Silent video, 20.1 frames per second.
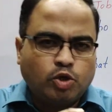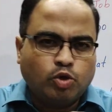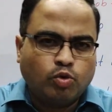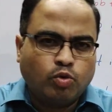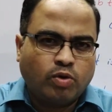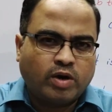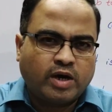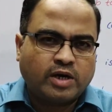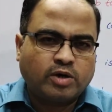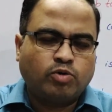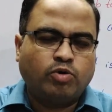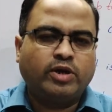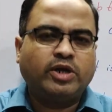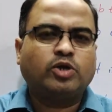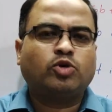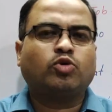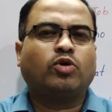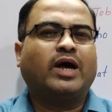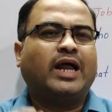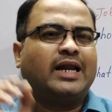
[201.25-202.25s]
You are
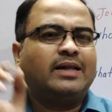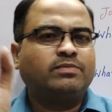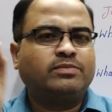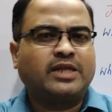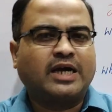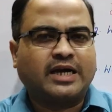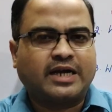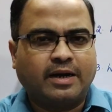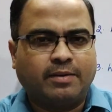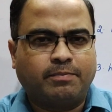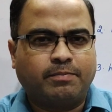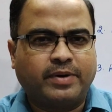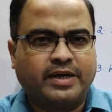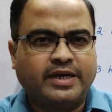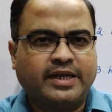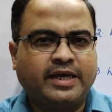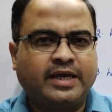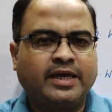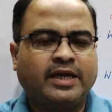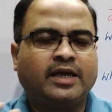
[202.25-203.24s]
going to help the
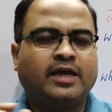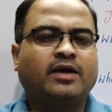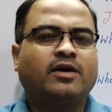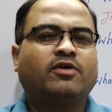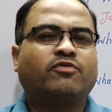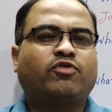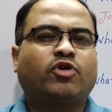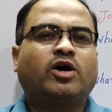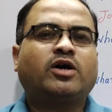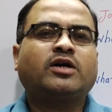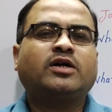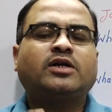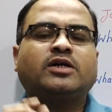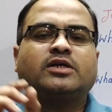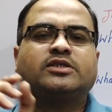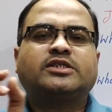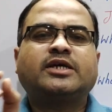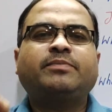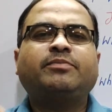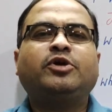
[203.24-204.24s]
company
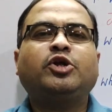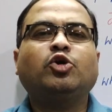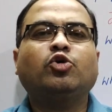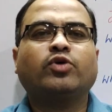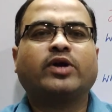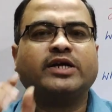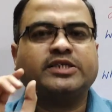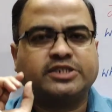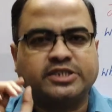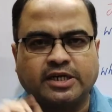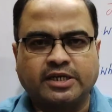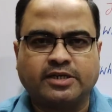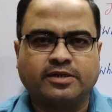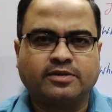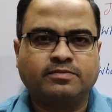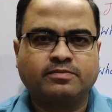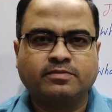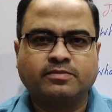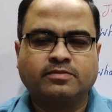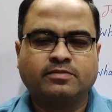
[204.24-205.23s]
for some
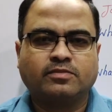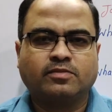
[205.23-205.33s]
duration.